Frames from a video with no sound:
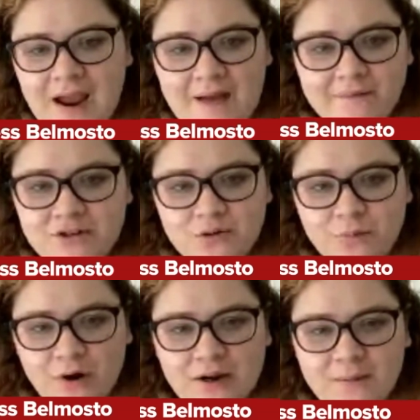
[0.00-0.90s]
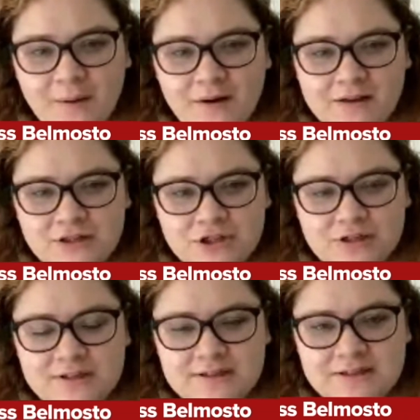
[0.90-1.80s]
having to worry about
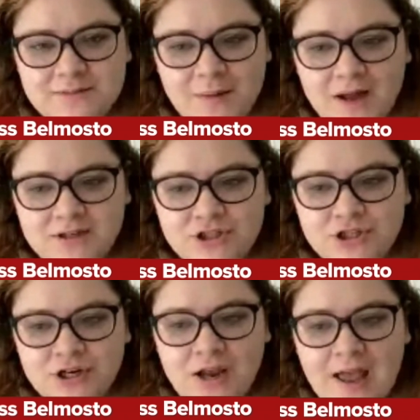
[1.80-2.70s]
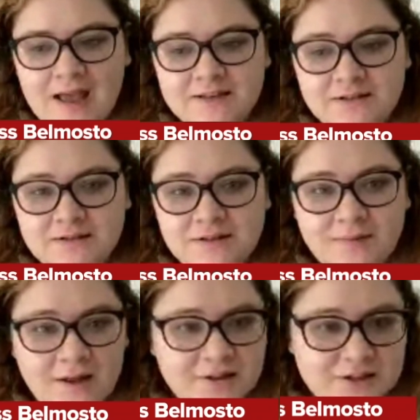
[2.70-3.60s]
injuries as much as
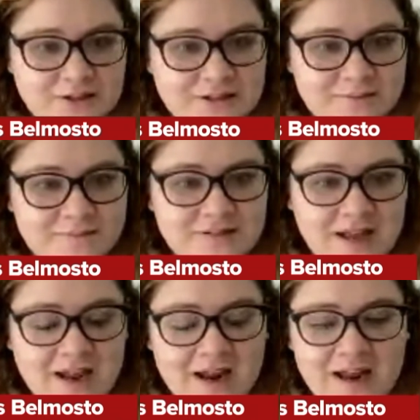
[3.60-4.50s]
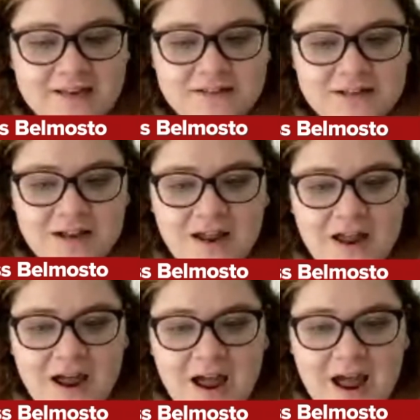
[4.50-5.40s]
some other teams. And
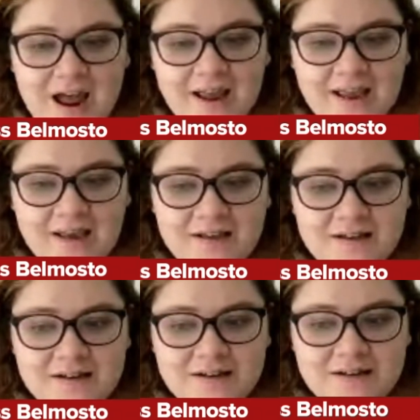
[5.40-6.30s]
I